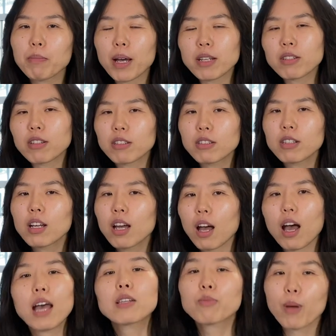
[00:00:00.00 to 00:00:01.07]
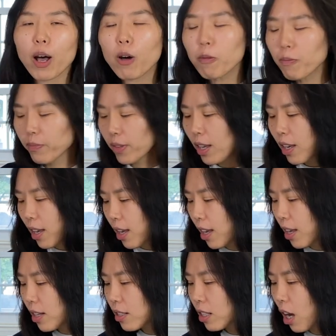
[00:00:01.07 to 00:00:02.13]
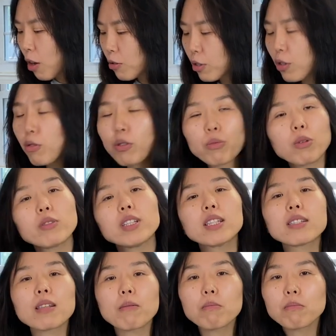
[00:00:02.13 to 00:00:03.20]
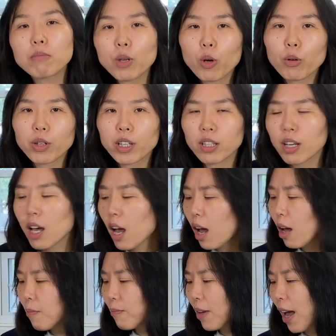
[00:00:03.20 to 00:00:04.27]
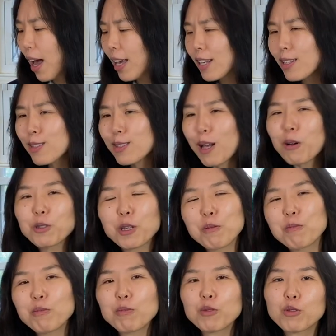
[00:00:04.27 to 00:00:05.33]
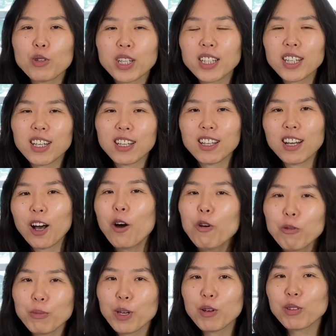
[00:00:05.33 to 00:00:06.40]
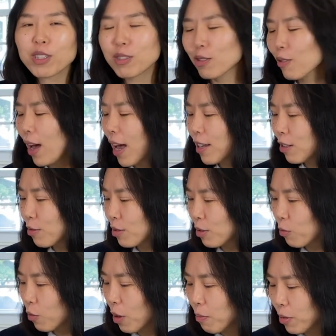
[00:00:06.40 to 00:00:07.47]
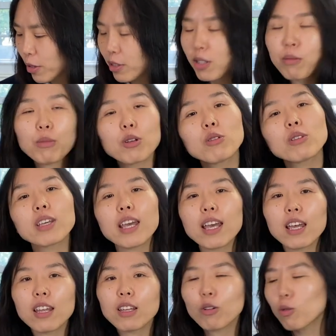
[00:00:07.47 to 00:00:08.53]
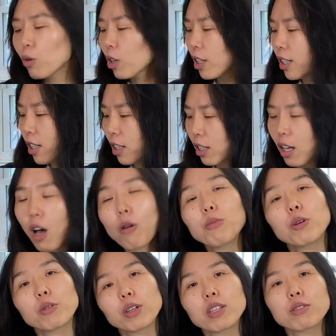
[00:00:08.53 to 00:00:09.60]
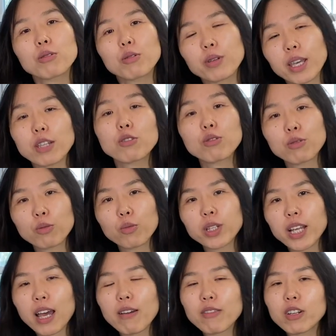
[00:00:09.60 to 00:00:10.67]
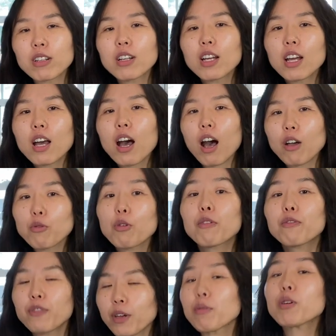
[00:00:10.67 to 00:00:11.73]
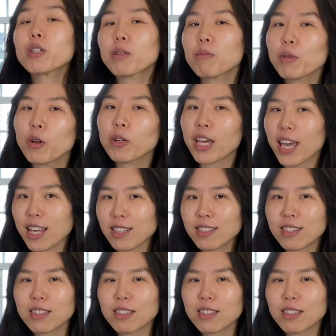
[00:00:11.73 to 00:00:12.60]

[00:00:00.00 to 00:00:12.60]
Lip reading: butter as well. And also you will need some milk. I seldom drink whole milk, so I use 1% milk or the all milk, so you can choose whatever your favorite milk is.